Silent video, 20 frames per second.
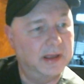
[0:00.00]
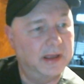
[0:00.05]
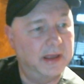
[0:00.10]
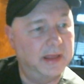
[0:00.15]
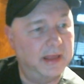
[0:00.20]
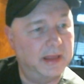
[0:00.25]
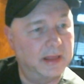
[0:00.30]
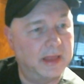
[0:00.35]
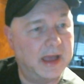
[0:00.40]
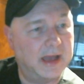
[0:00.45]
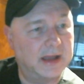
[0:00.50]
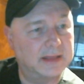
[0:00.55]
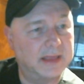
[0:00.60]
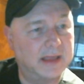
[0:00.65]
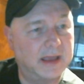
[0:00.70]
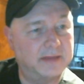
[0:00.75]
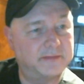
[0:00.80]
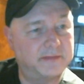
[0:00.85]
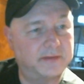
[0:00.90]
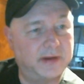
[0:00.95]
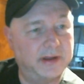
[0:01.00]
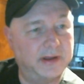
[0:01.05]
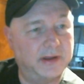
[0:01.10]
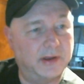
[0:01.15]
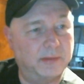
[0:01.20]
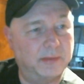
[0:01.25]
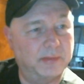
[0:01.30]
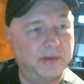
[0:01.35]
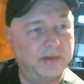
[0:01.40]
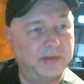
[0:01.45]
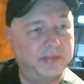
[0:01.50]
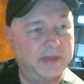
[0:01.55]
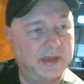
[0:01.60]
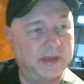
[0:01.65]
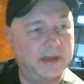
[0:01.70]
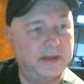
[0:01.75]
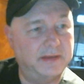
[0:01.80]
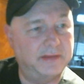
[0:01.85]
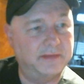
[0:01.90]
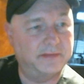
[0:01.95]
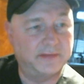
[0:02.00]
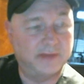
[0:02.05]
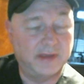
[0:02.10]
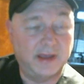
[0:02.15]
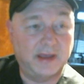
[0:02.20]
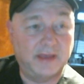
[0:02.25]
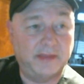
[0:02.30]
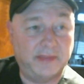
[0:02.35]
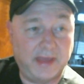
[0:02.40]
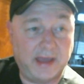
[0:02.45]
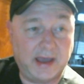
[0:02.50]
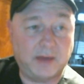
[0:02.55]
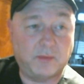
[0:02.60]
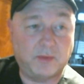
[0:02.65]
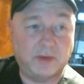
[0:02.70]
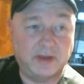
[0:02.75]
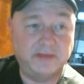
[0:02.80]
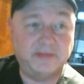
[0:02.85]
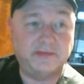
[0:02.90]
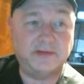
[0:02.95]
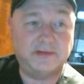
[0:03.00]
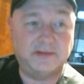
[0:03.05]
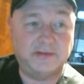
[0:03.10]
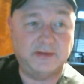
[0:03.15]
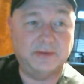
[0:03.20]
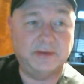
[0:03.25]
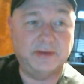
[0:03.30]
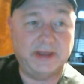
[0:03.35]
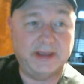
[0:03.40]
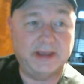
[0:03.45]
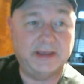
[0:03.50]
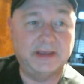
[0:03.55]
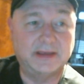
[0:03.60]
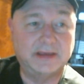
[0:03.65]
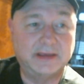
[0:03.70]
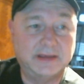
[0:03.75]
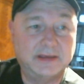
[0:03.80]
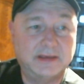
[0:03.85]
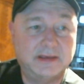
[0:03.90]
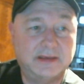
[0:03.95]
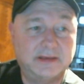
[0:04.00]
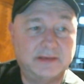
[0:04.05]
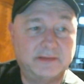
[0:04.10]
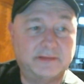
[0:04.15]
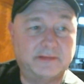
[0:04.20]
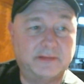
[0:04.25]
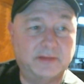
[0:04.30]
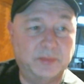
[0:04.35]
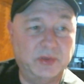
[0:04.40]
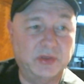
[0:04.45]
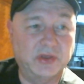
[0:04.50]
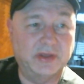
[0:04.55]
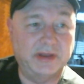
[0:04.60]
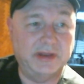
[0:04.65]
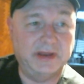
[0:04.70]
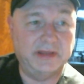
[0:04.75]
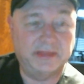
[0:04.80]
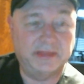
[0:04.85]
and it locked that string on both ends, and that was a tuning stability